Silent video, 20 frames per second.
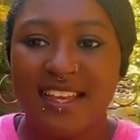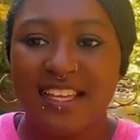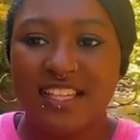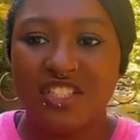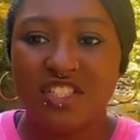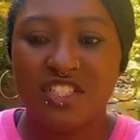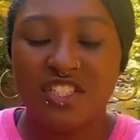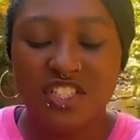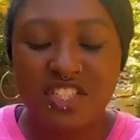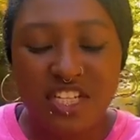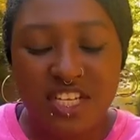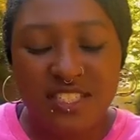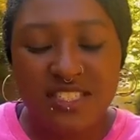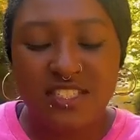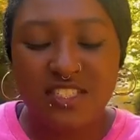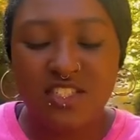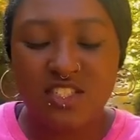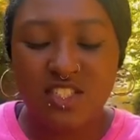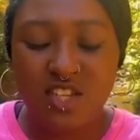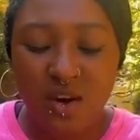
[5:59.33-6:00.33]
just
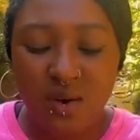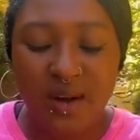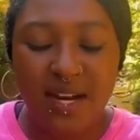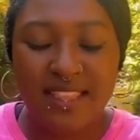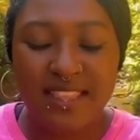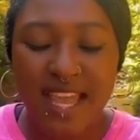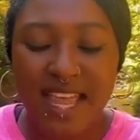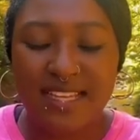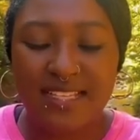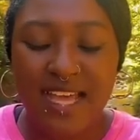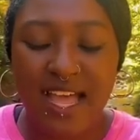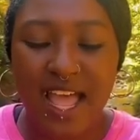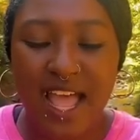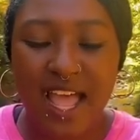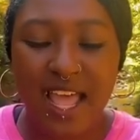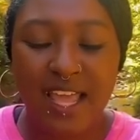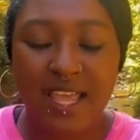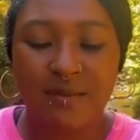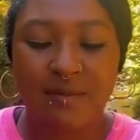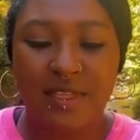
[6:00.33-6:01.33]
during that
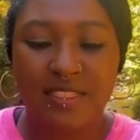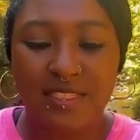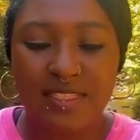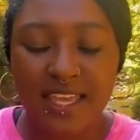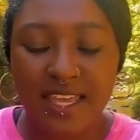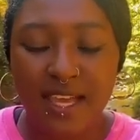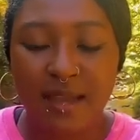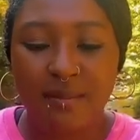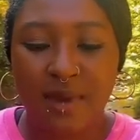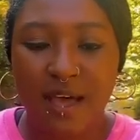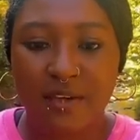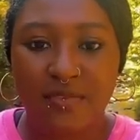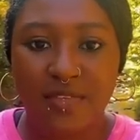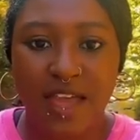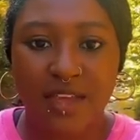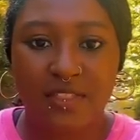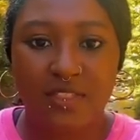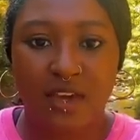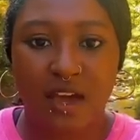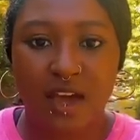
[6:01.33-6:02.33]
time, think about that
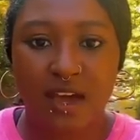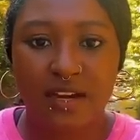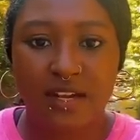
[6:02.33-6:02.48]
thought and